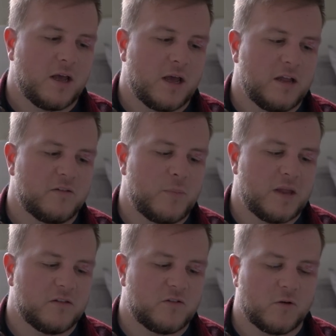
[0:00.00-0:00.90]
it's
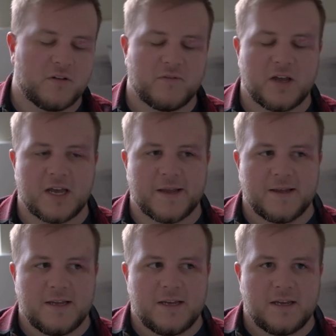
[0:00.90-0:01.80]
been sort of a
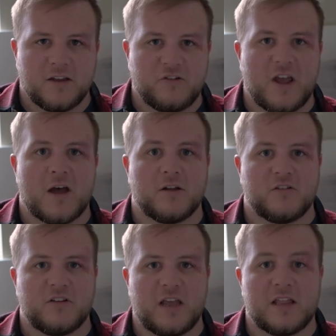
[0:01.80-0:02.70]

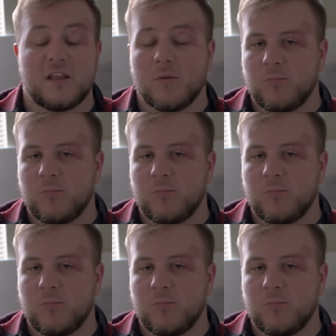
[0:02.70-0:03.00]
challenge to get there.